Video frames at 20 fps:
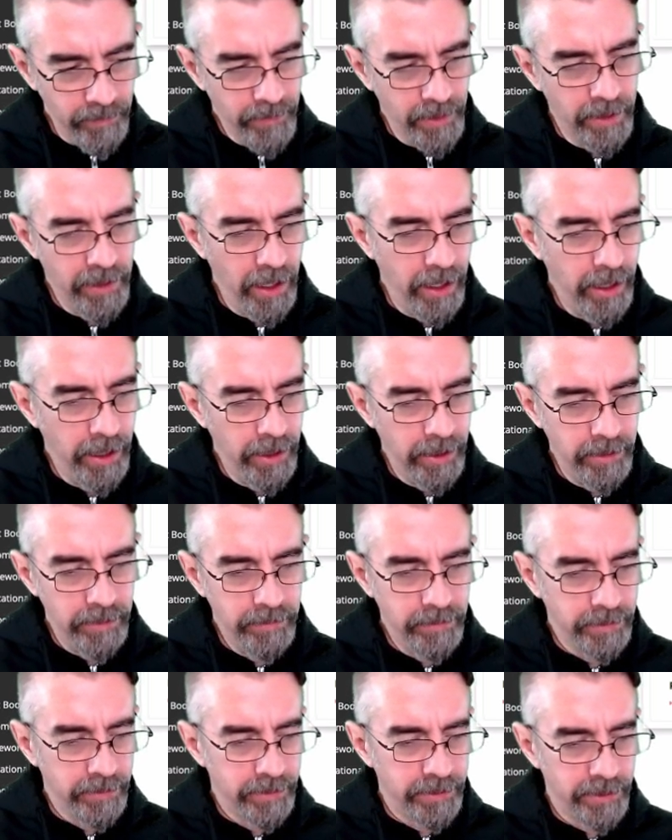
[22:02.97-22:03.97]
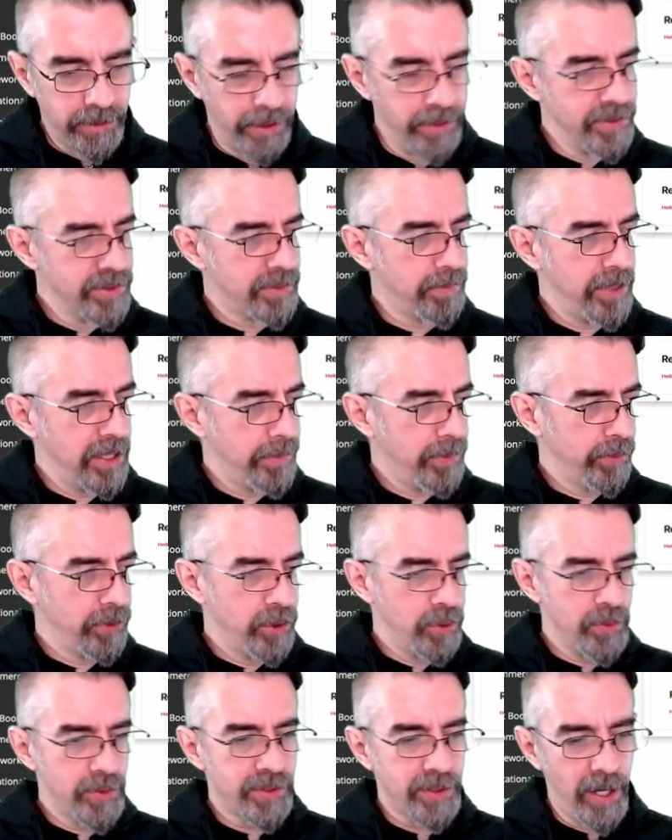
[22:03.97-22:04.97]
Tons of people
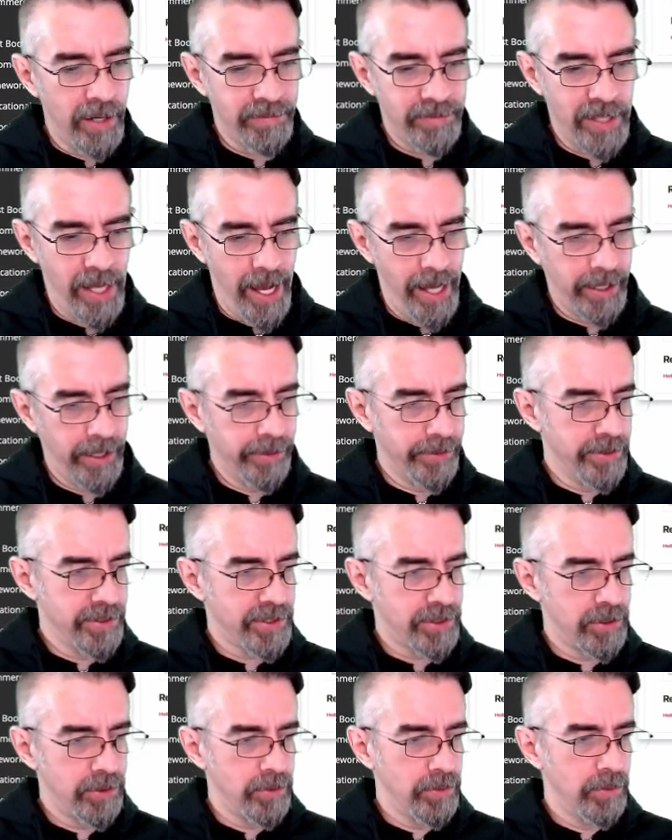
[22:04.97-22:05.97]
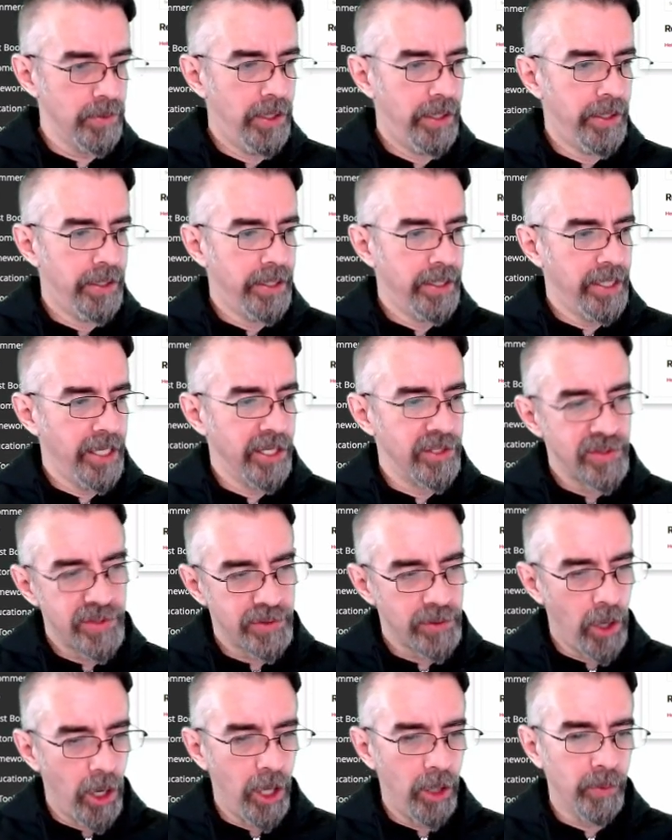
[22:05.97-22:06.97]
use Softaculous to
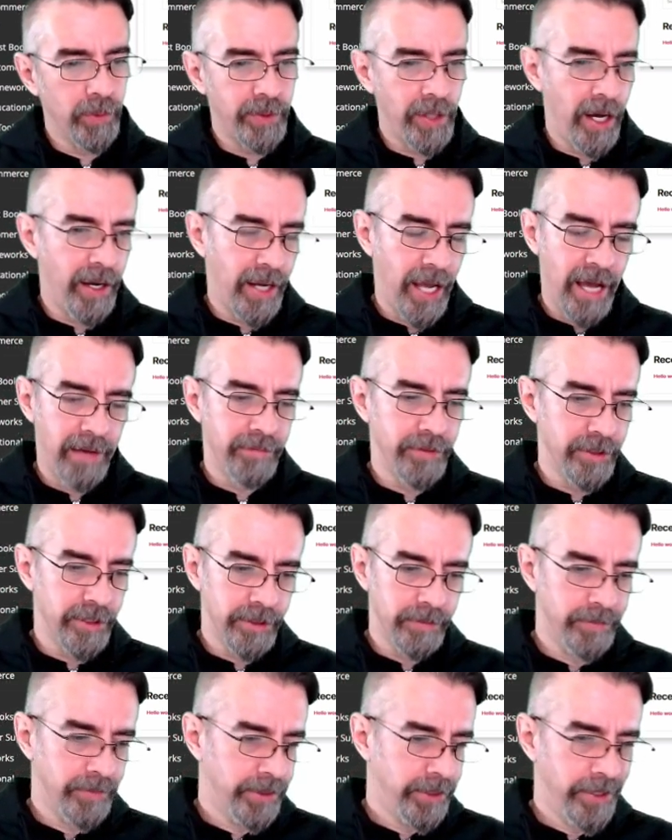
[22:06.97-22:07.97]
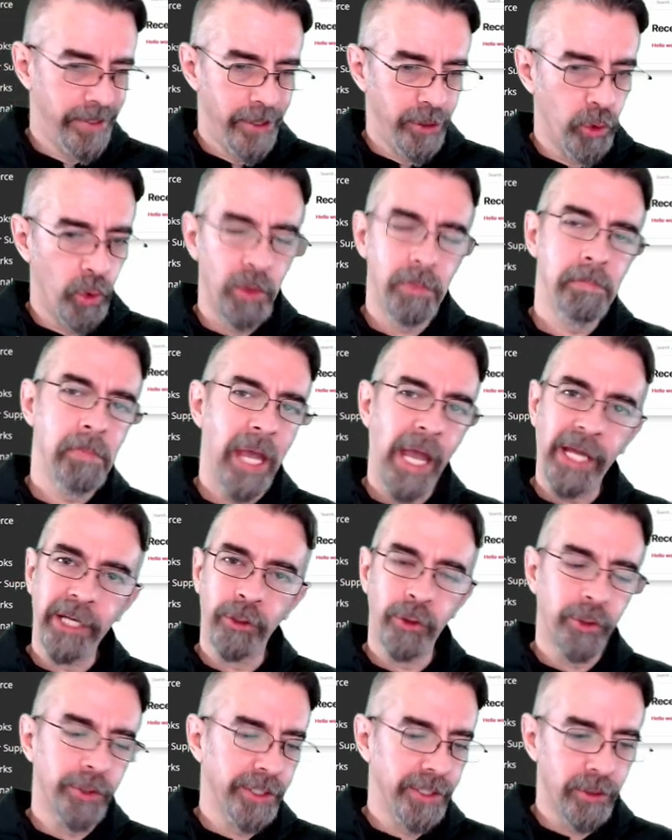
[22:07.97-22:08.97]
install without having to do it
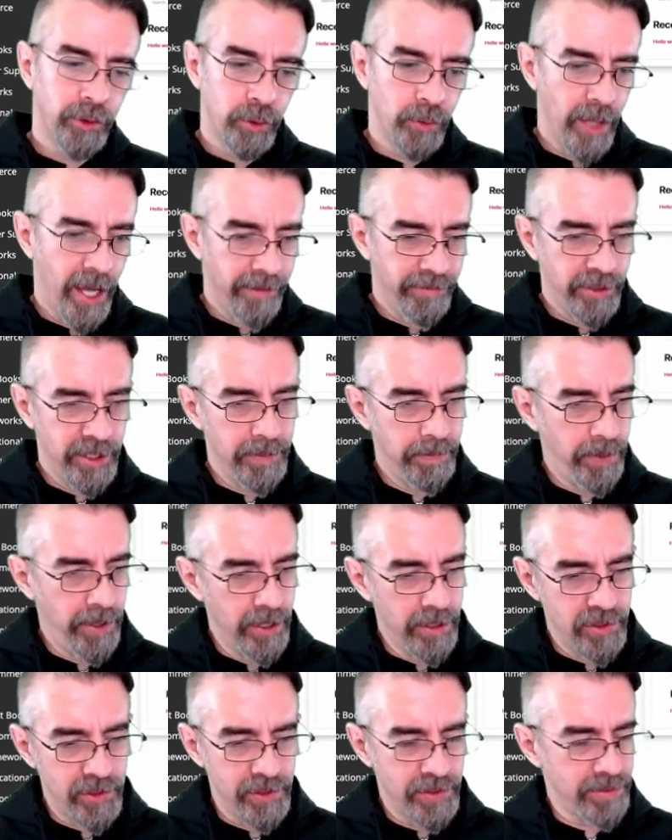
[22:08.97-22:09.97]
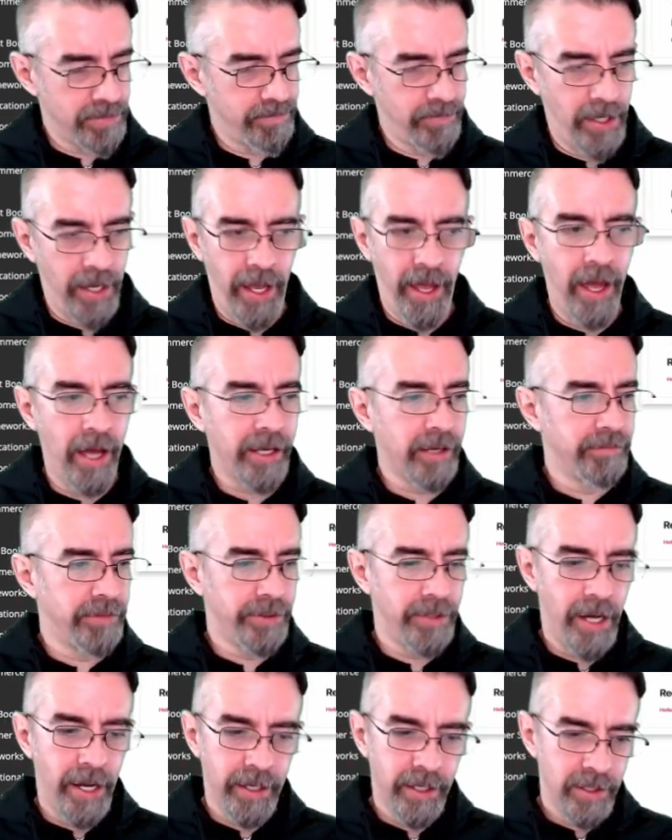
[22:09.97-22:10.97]
manually through FTP. It's just a heck of a
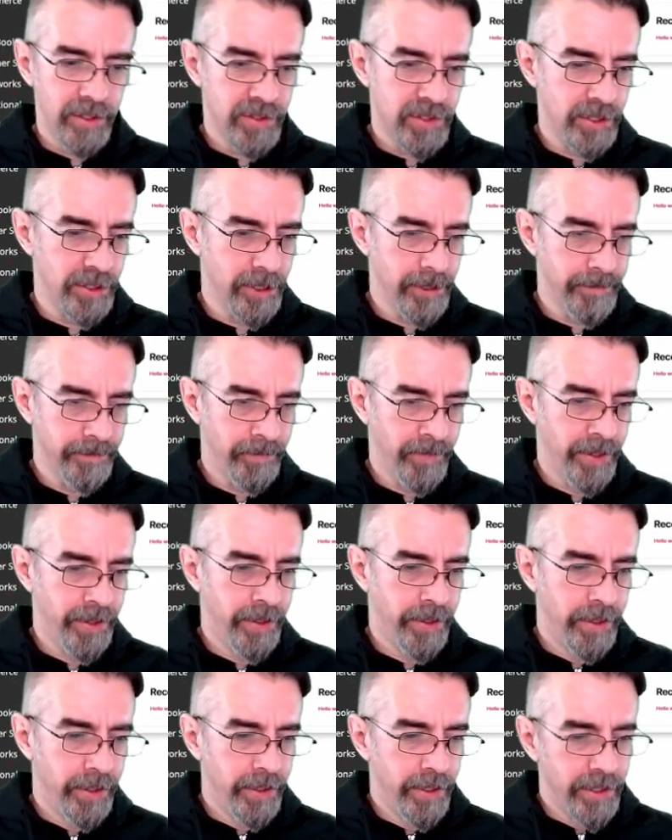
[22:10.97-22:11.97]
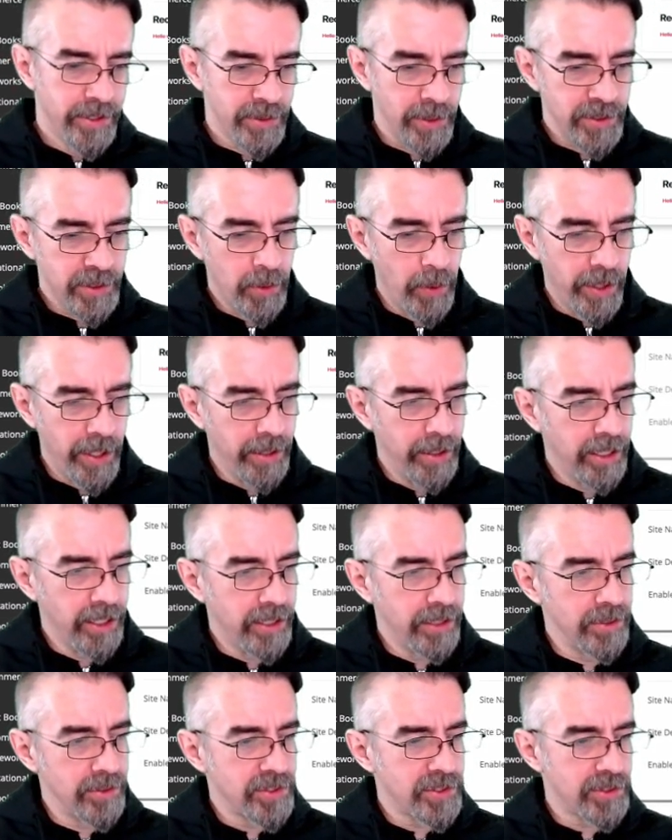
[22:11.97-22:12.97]
lot easier. So let's go ahead and hit
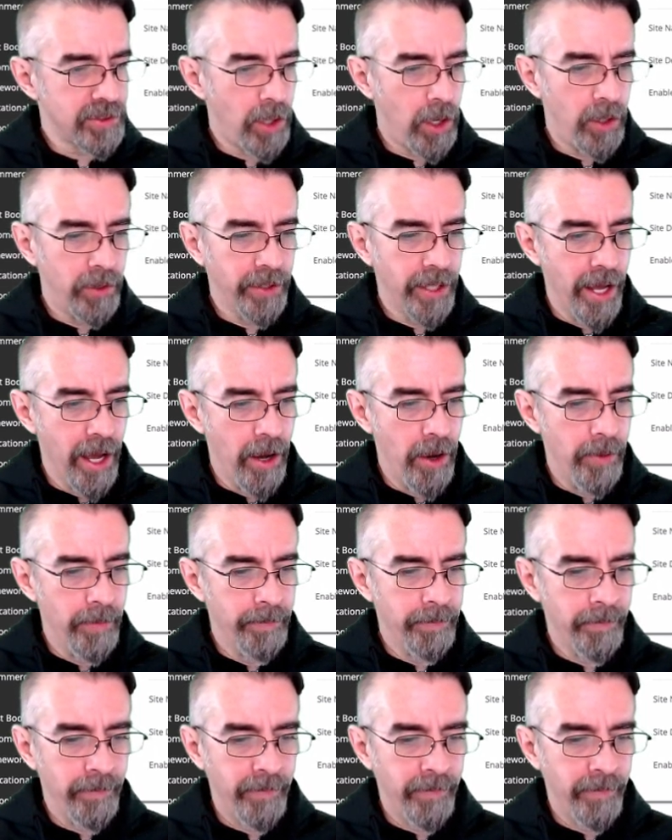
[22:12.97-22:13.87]
install now.